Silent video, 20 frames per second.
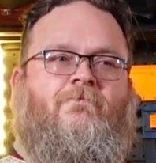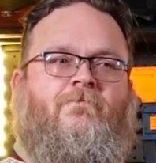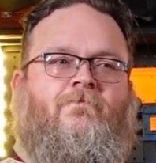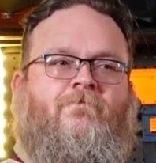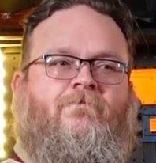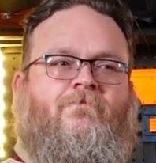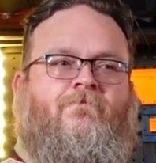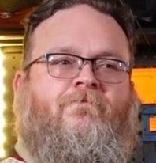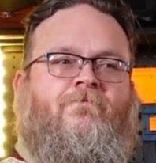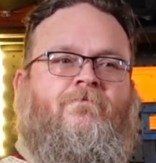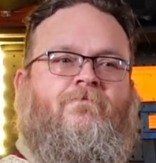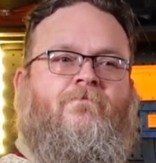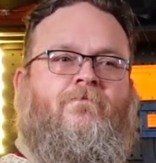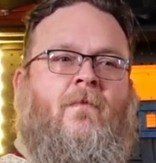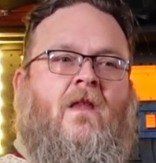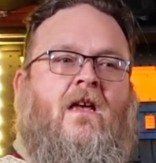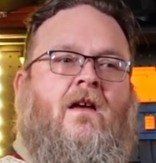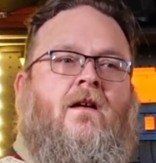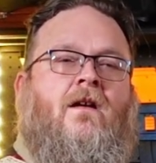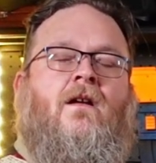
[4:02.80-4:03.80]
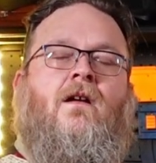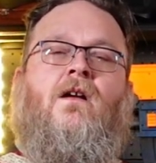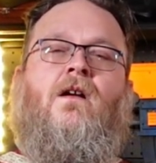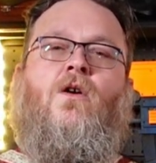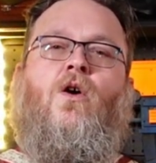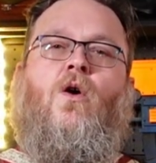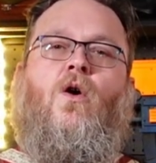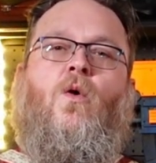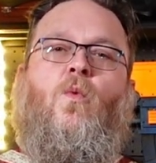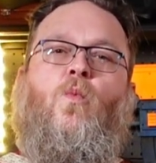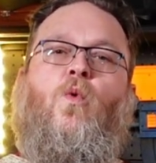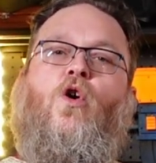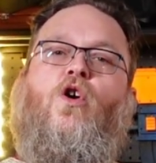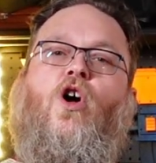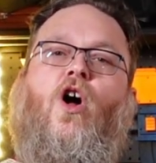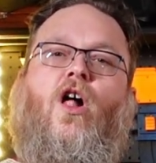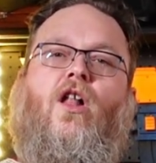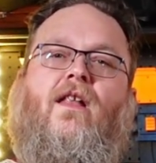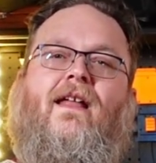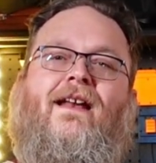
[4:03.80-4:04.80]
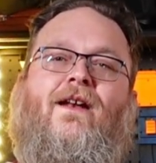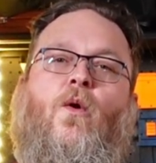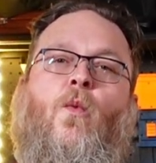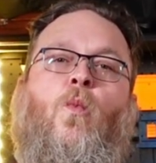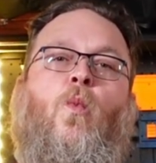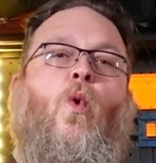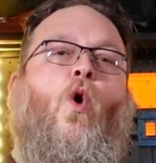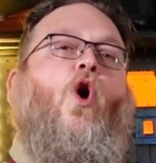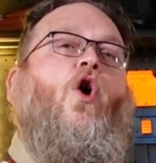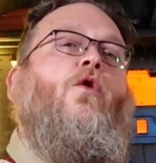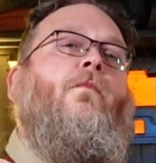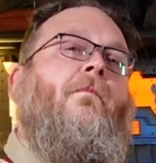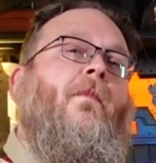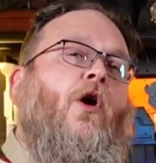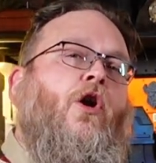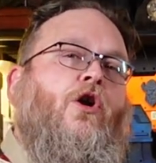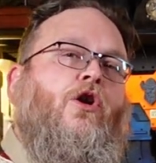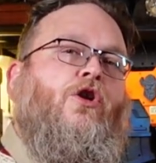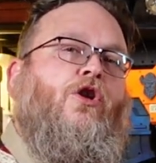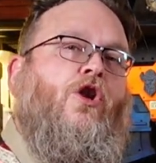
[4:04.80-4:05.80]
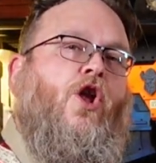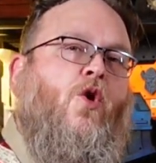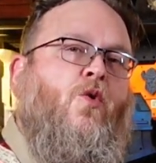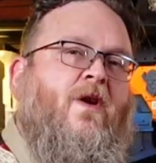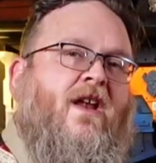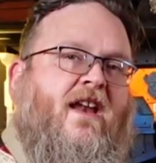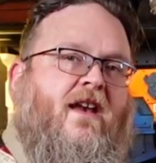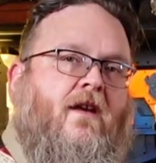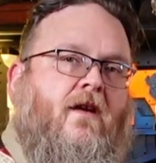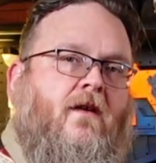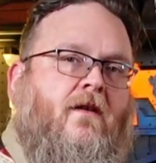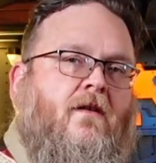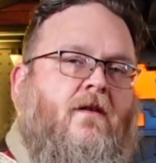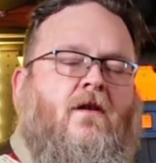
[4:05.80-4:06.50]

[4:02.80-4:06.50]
we'll call it Walmart loaded.